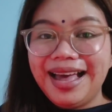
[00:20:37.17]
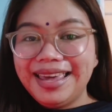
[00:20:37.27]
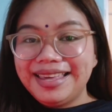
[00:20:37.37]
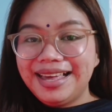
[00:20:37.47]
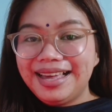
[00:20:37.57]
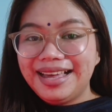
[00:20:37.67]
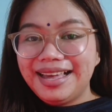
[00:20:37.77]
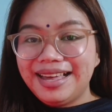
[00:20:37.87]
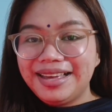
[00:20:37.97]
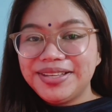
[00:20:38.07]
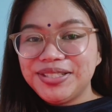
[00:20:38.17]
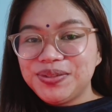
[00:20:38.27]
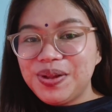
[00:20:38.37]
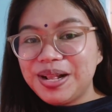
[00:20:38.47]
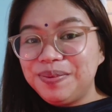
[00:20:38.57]
Hi
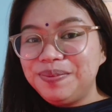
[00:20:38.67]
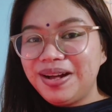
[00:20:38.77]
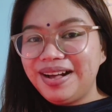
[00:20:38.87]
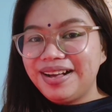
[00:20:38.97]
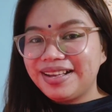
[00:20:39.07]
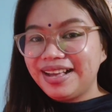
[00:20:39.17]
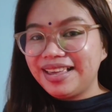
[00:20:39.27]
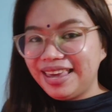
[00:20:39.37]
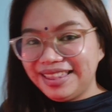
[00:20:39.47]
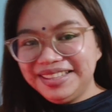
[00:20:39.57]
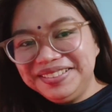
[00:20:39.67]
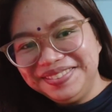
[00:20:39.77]
guys! Welcome back again.